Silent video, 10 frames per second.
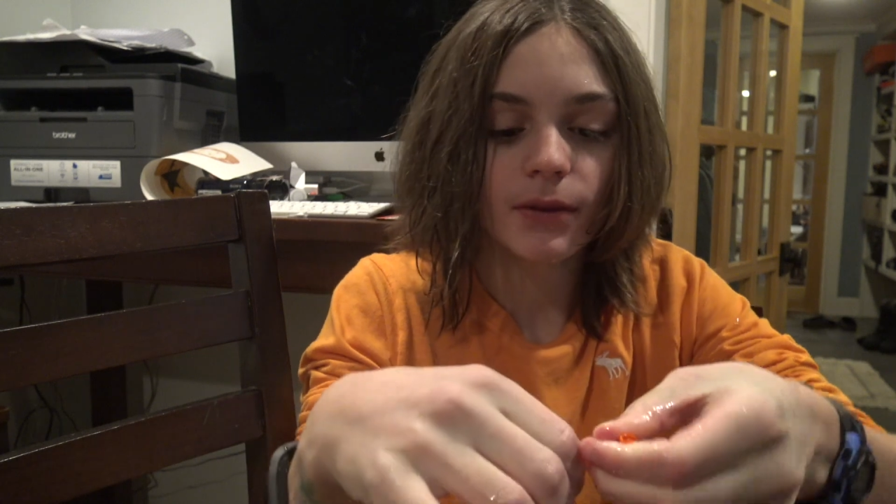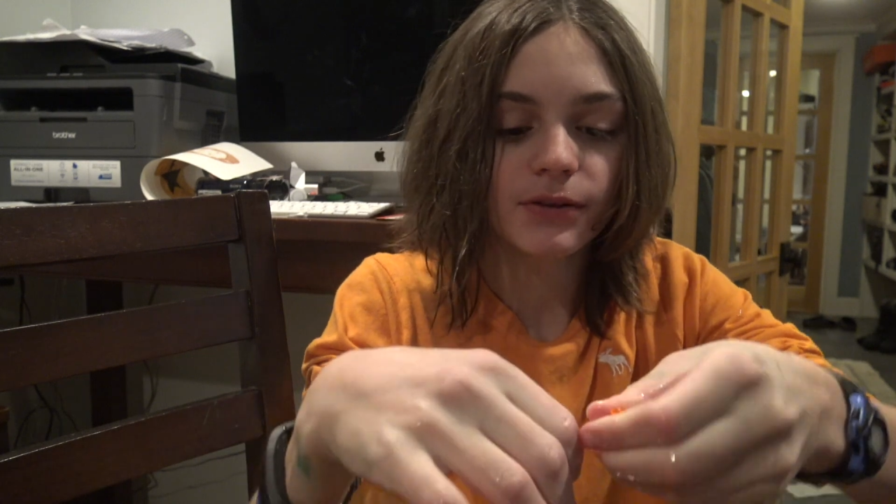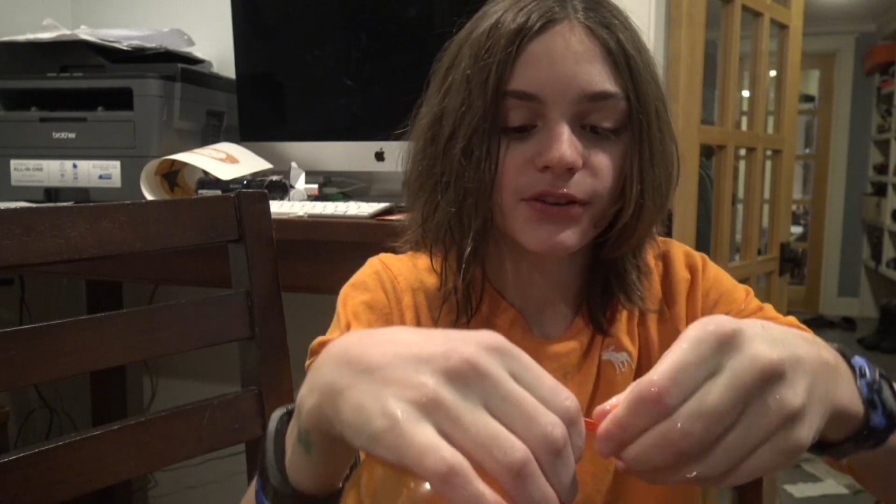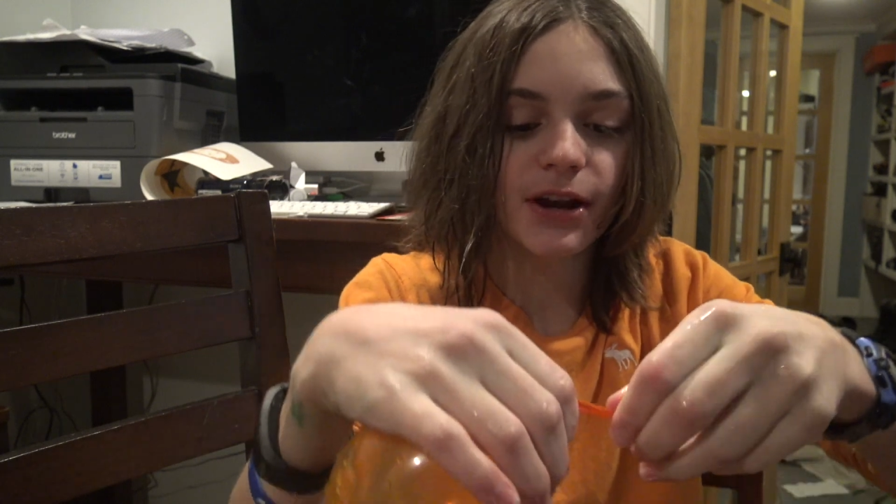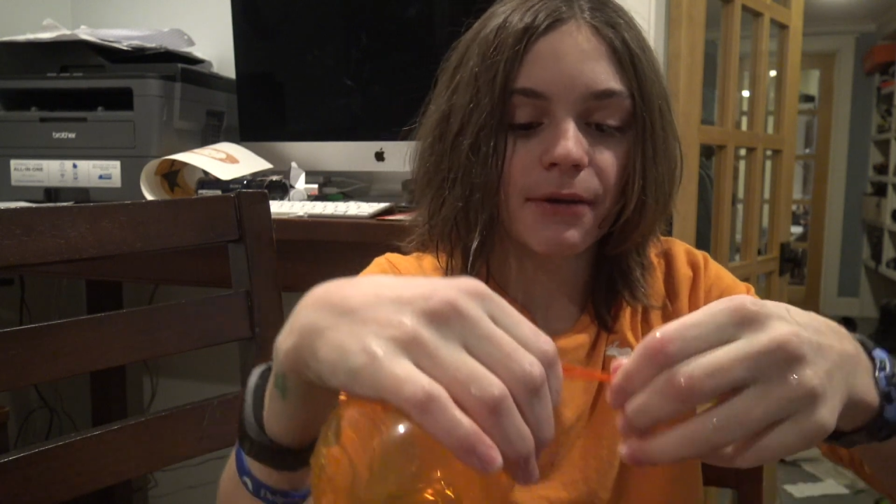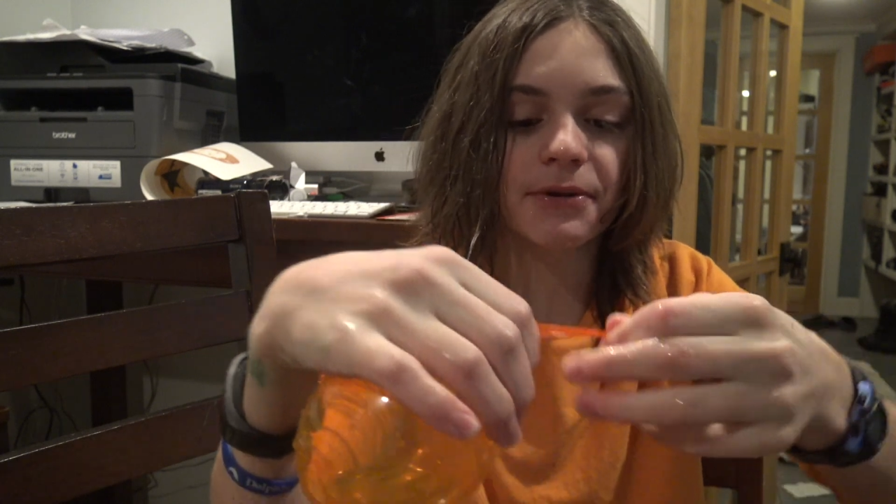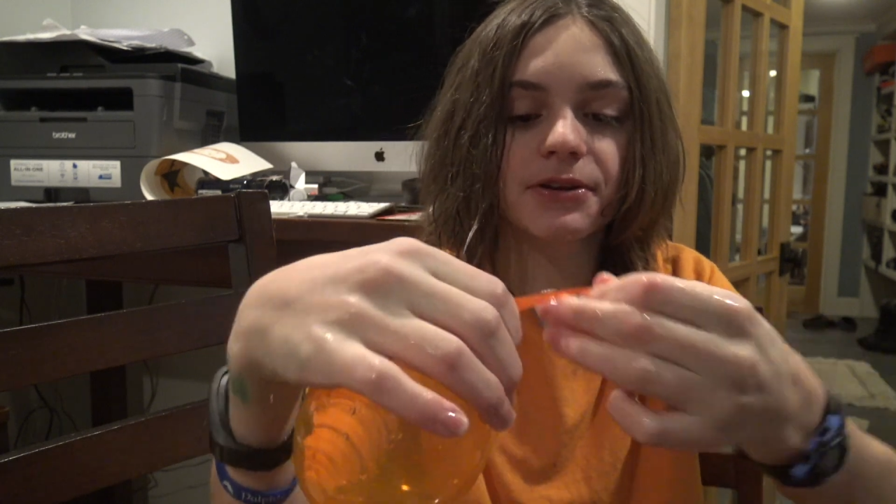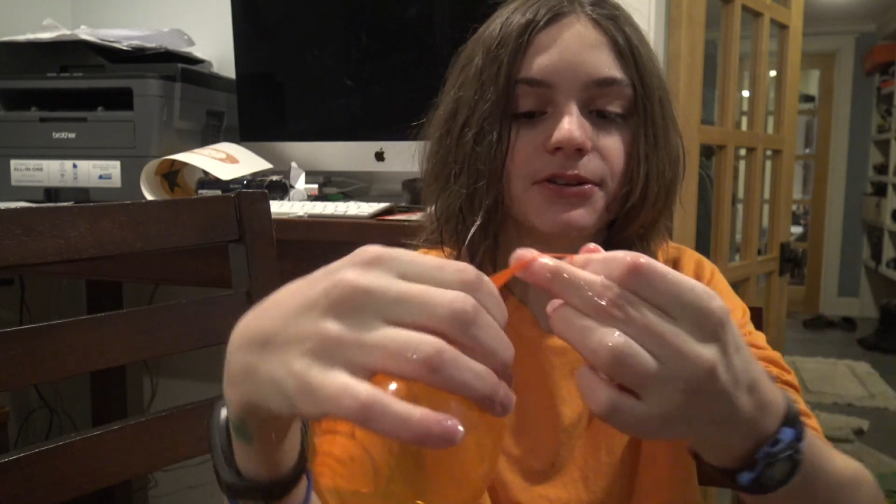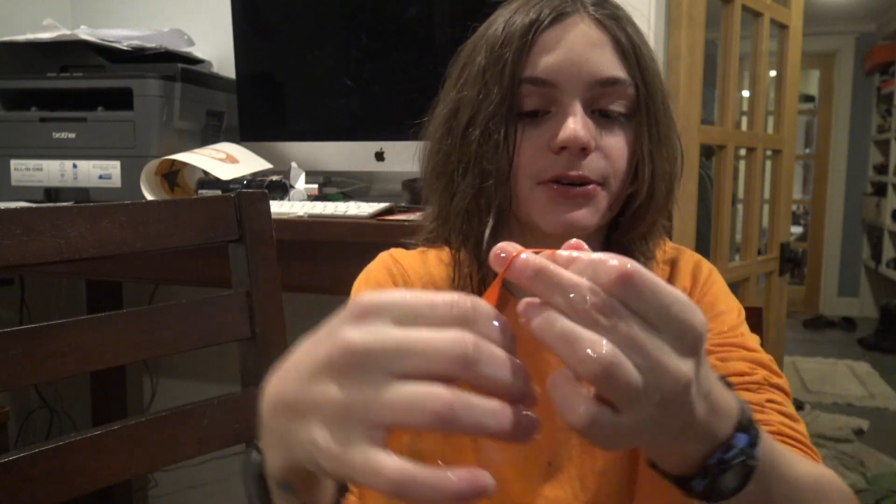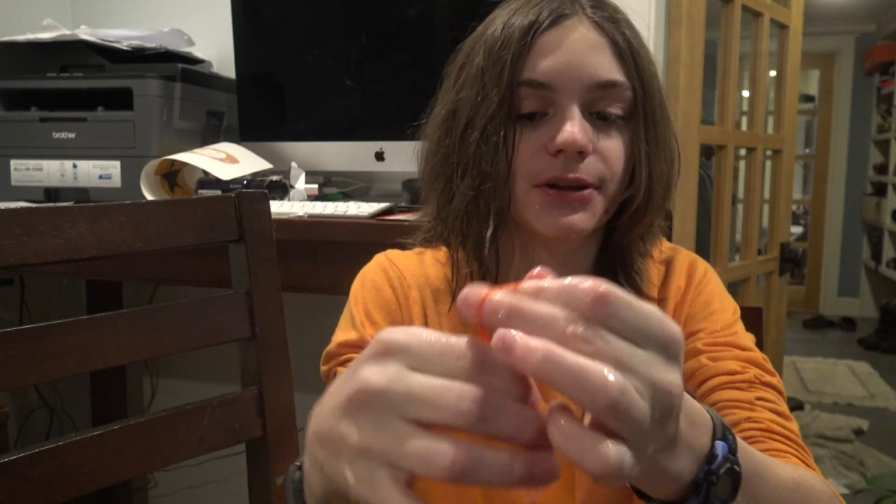So now what
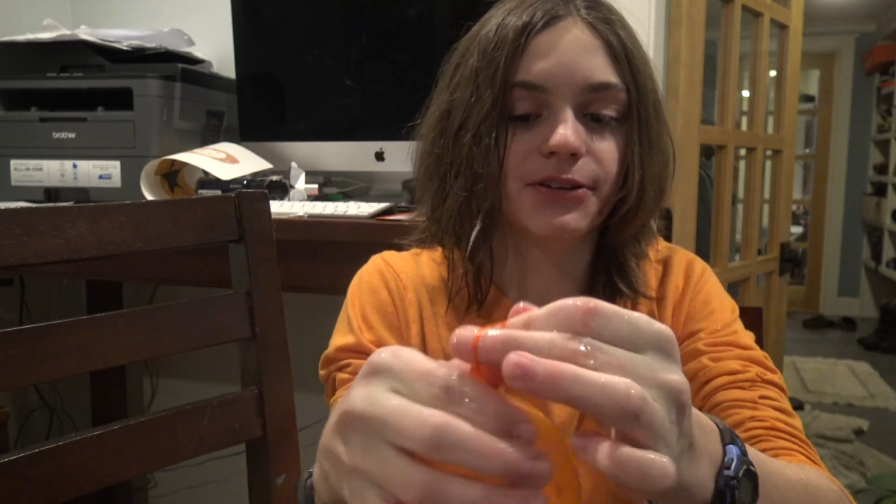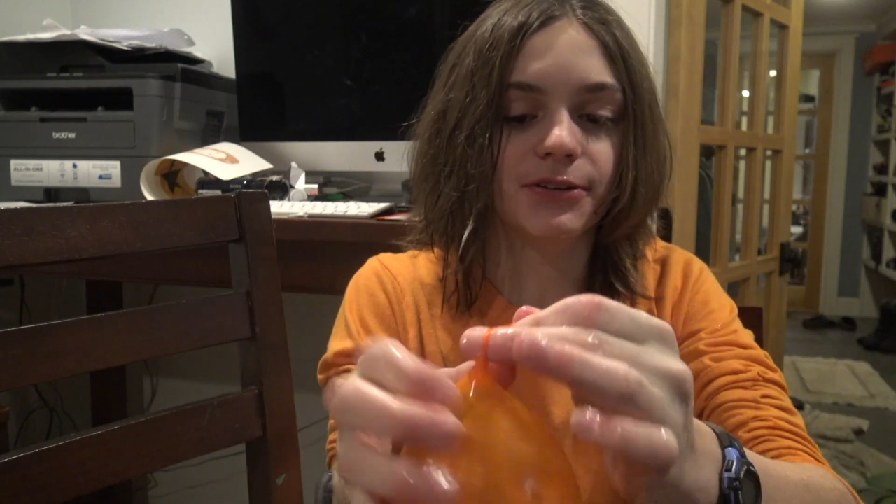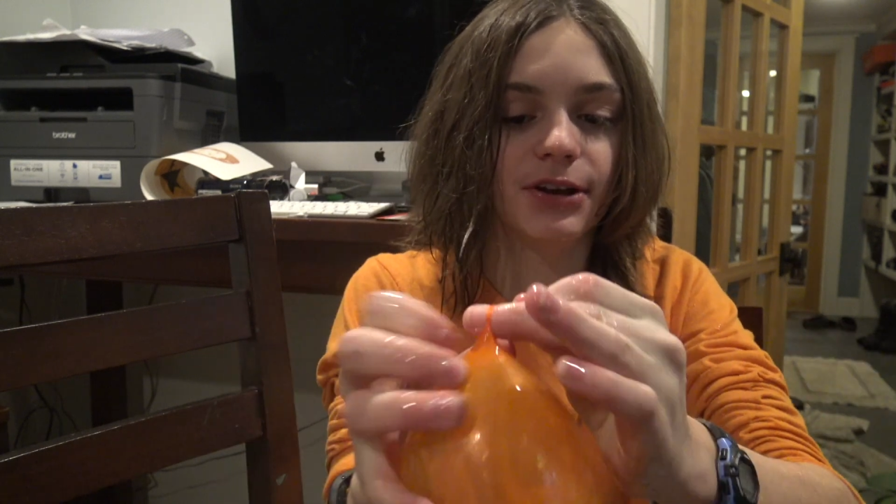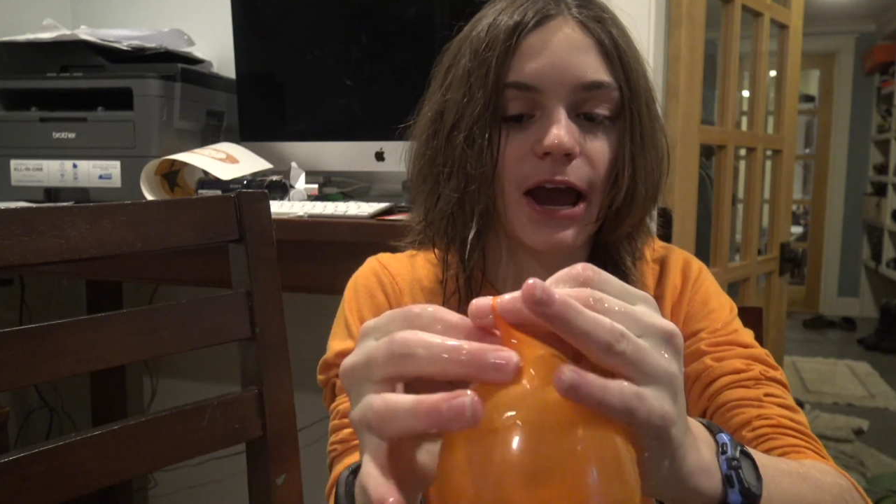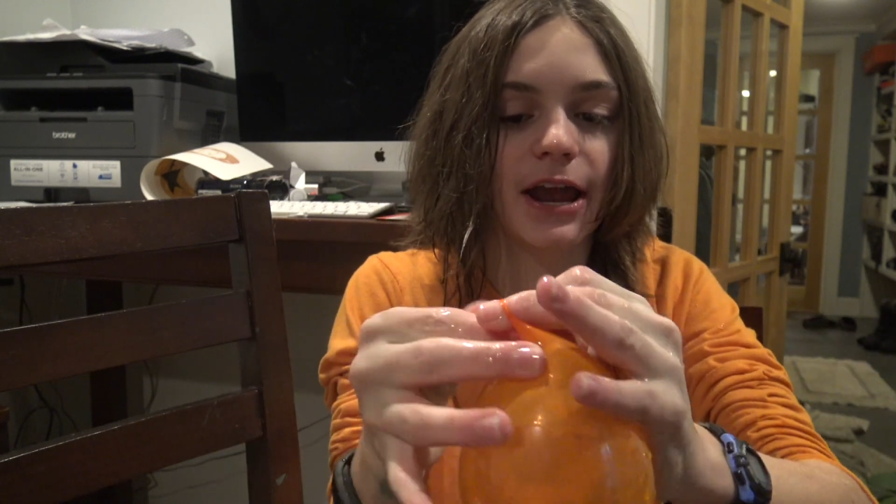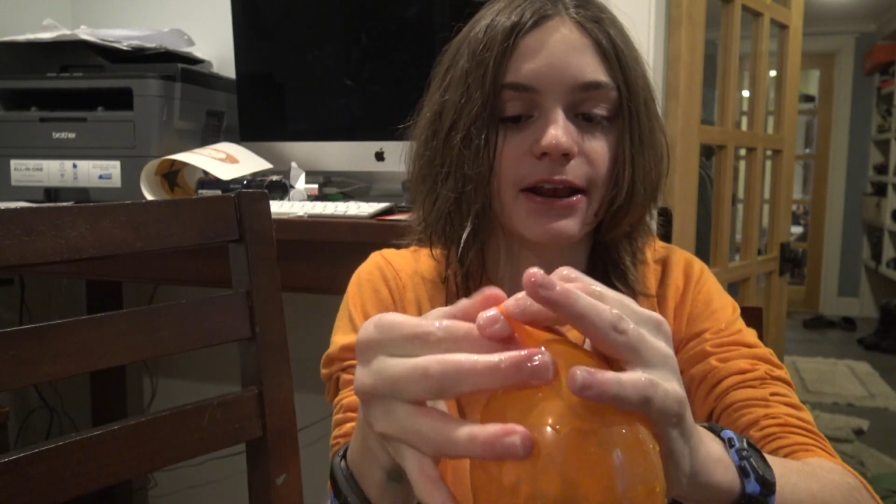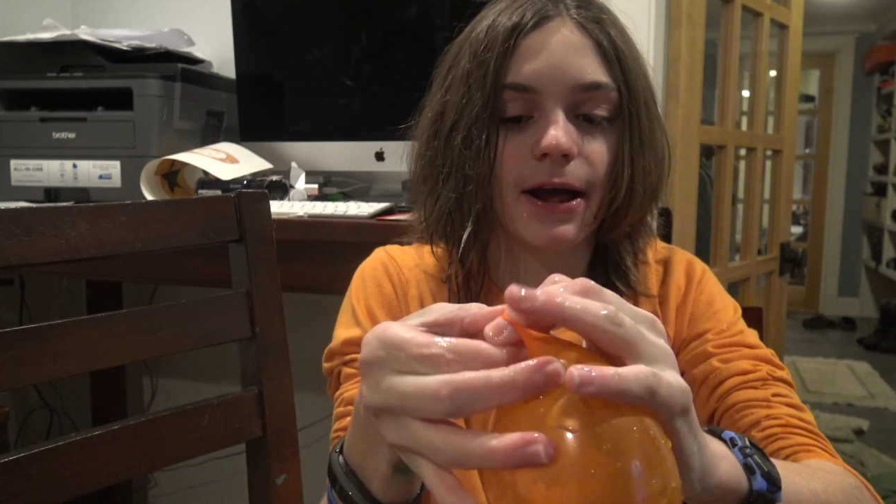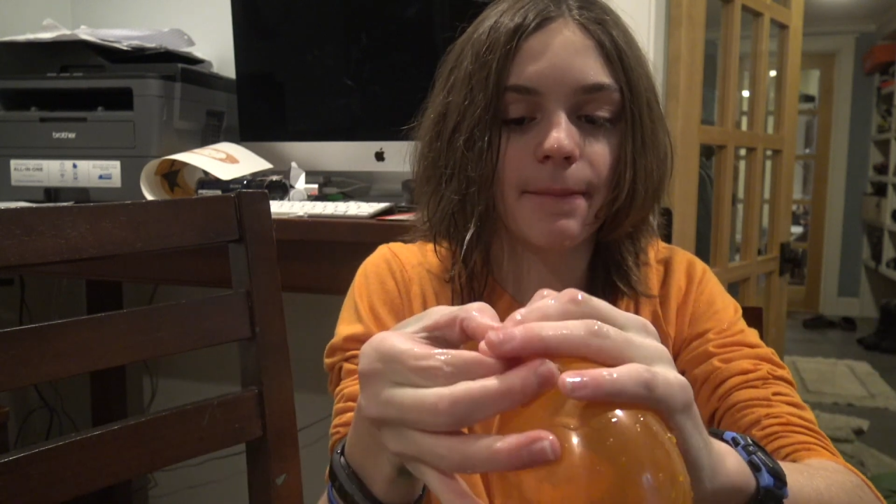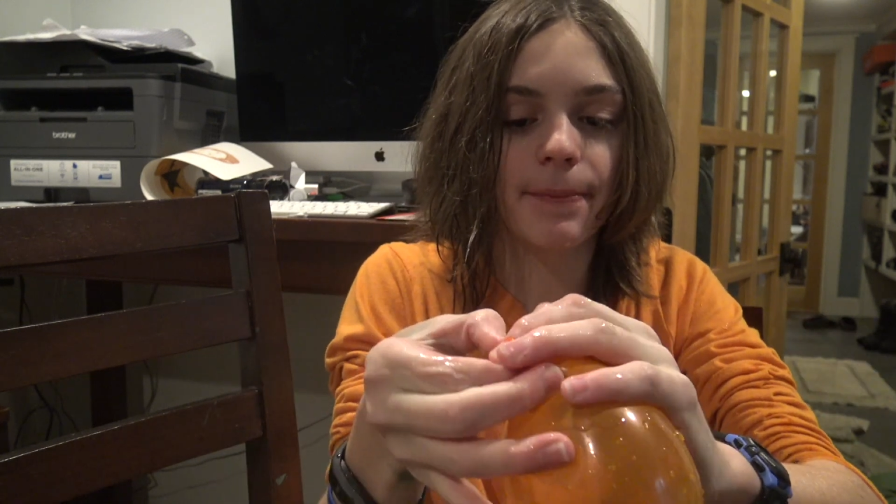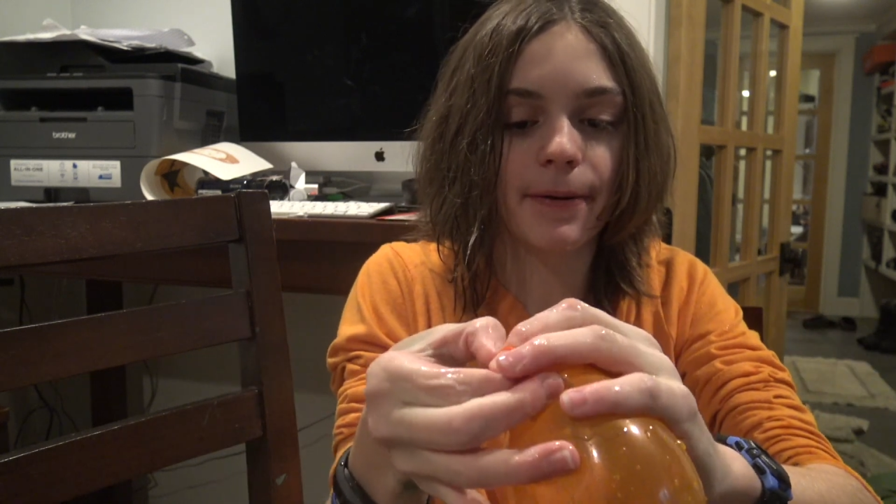you do is you tie it
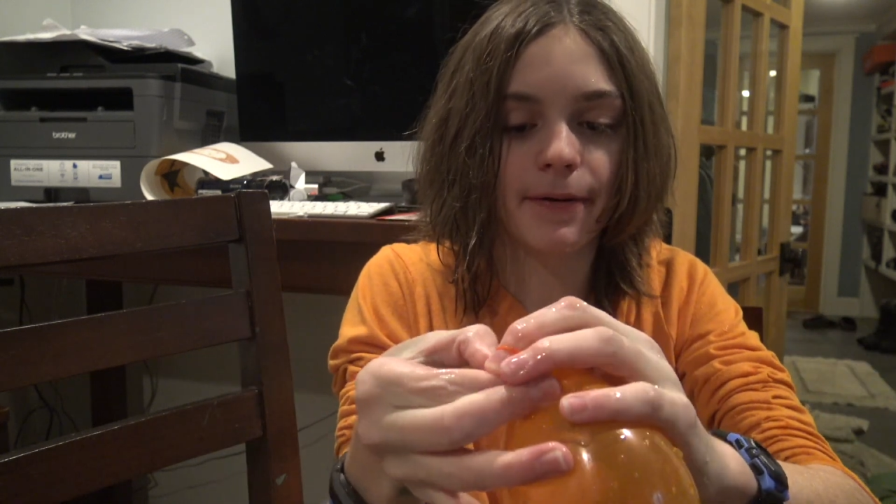up.